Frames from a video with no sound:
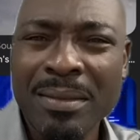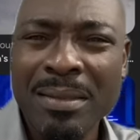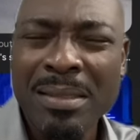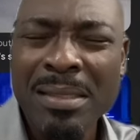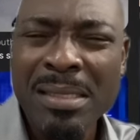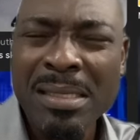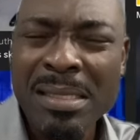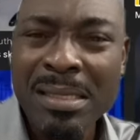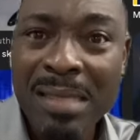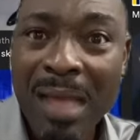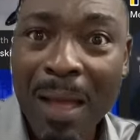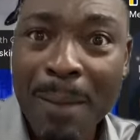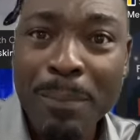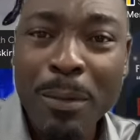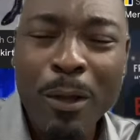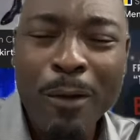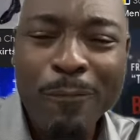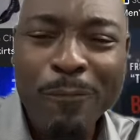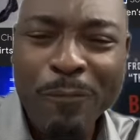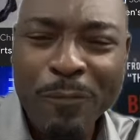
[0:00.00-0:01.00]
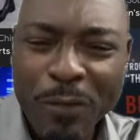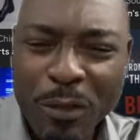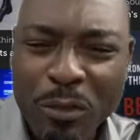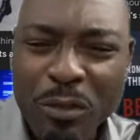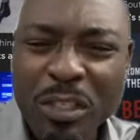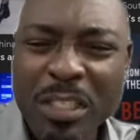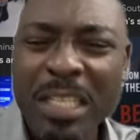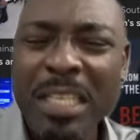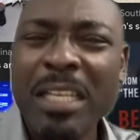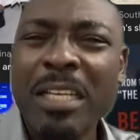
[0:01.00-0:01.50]
Stop
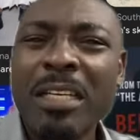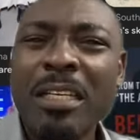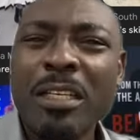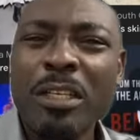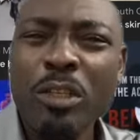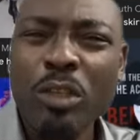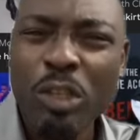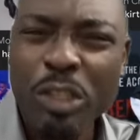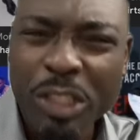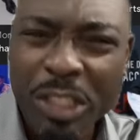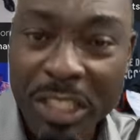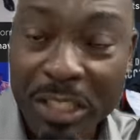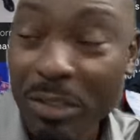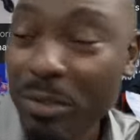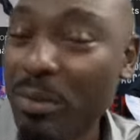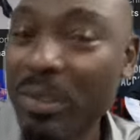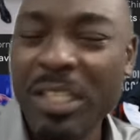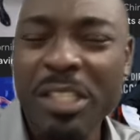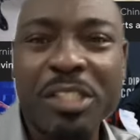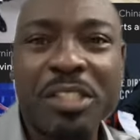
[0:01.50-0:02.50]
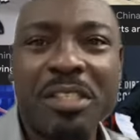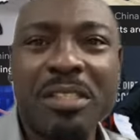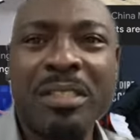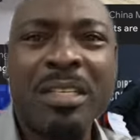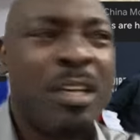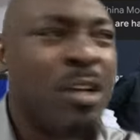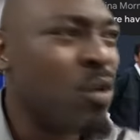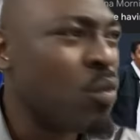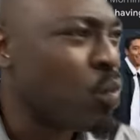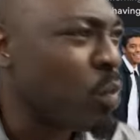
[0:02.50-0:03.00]
confusing your generation
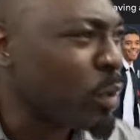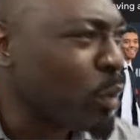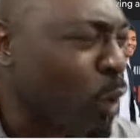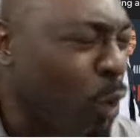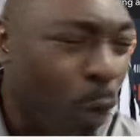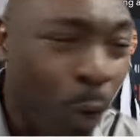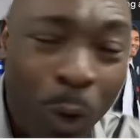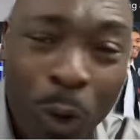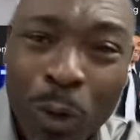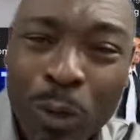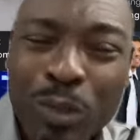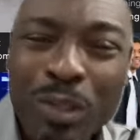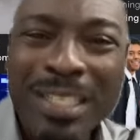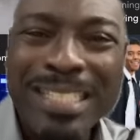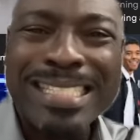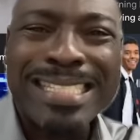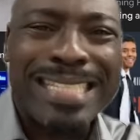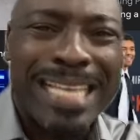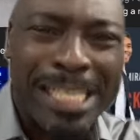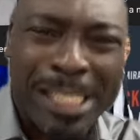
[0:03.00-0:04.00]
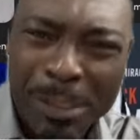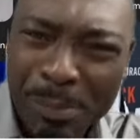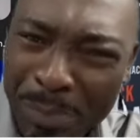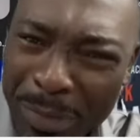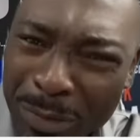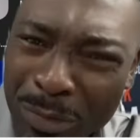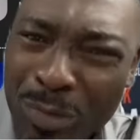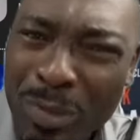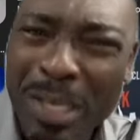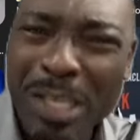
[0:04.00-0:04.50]
with all this
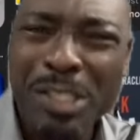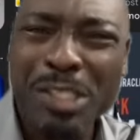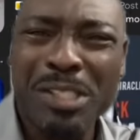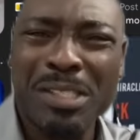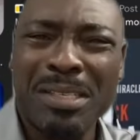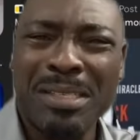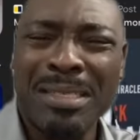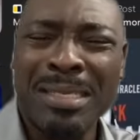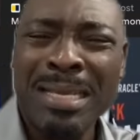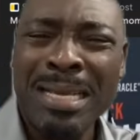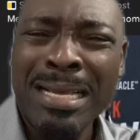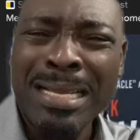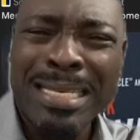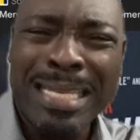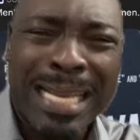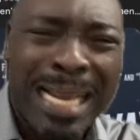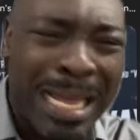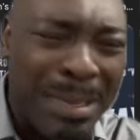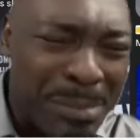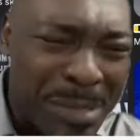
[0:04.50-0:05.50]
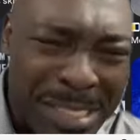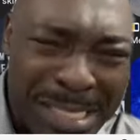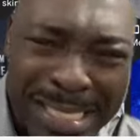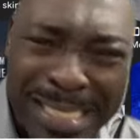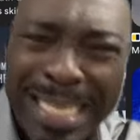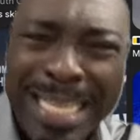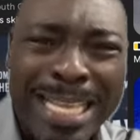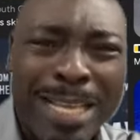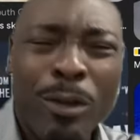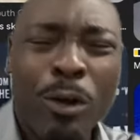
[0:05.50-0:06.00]
desperation that I'm
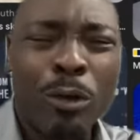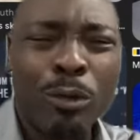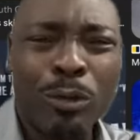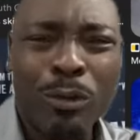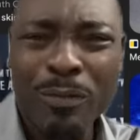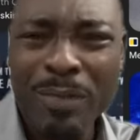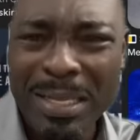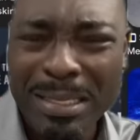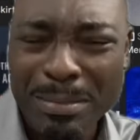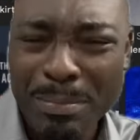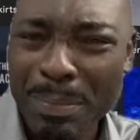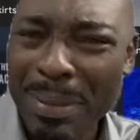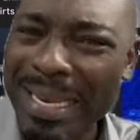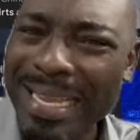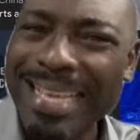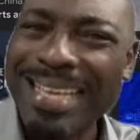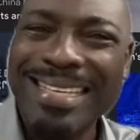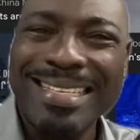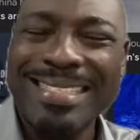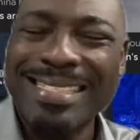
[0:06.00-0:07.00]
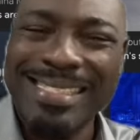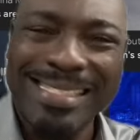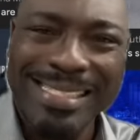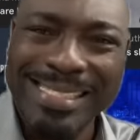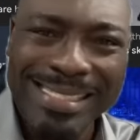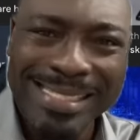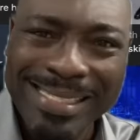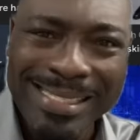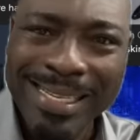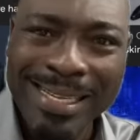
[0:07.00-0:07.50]
seeing all over the
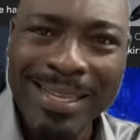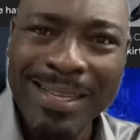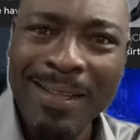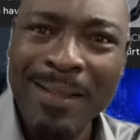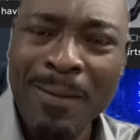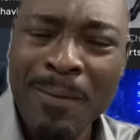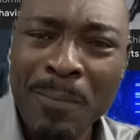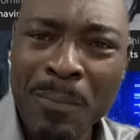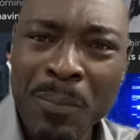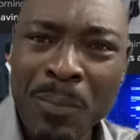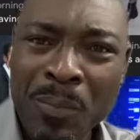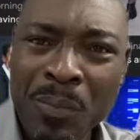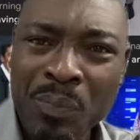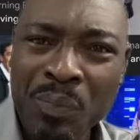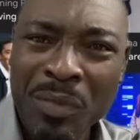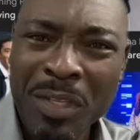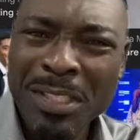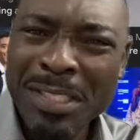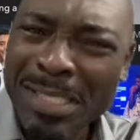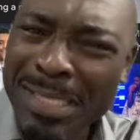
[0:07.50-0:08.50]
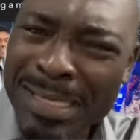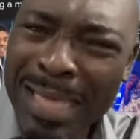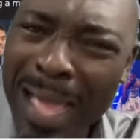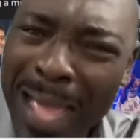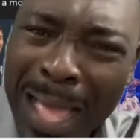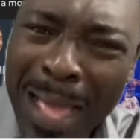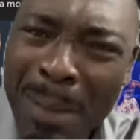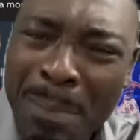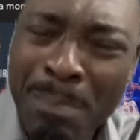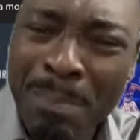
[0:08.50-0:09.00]
place.
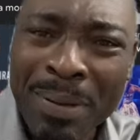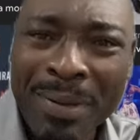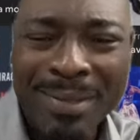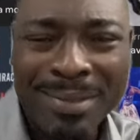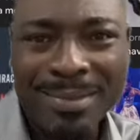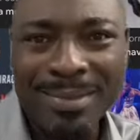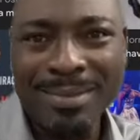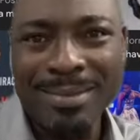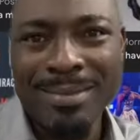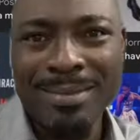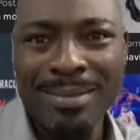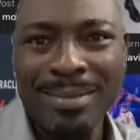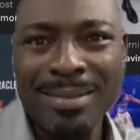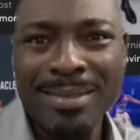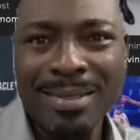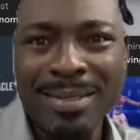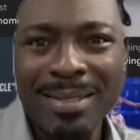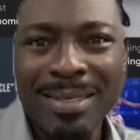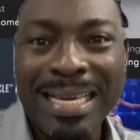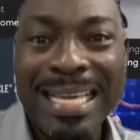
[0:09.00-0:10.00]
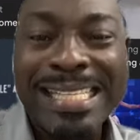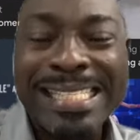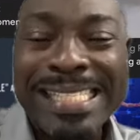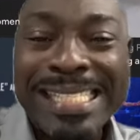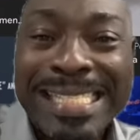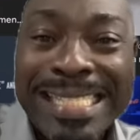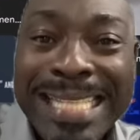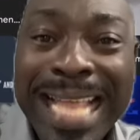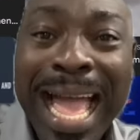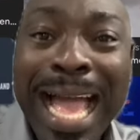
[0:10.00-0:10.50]
Stop. It's
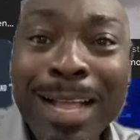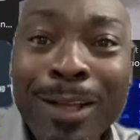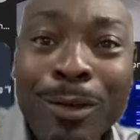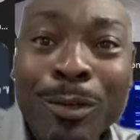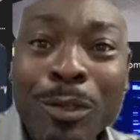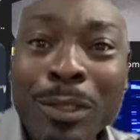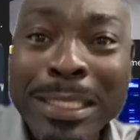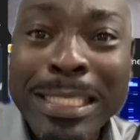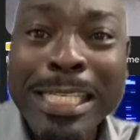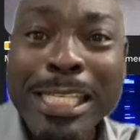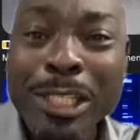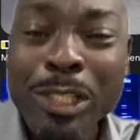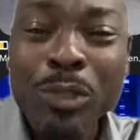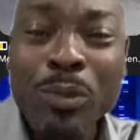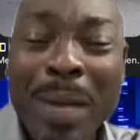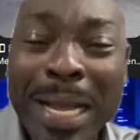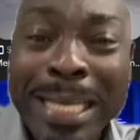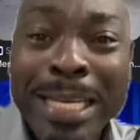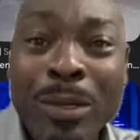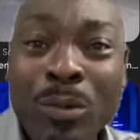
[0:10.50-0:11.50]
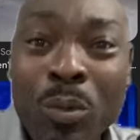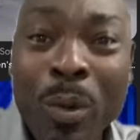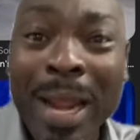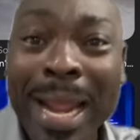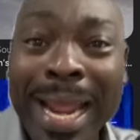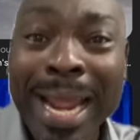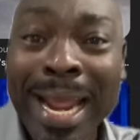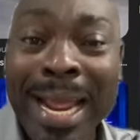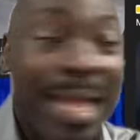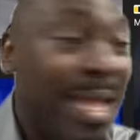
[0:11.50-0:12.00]
not going to lead you
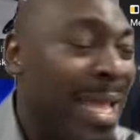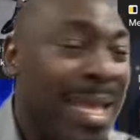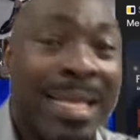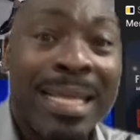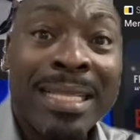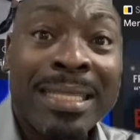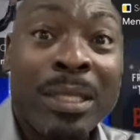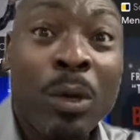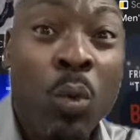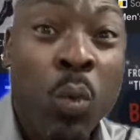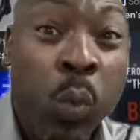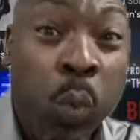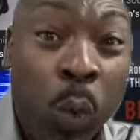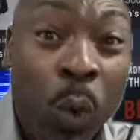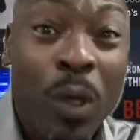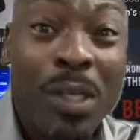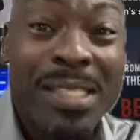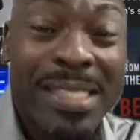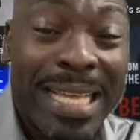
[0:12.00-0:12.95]
anywhere. The worst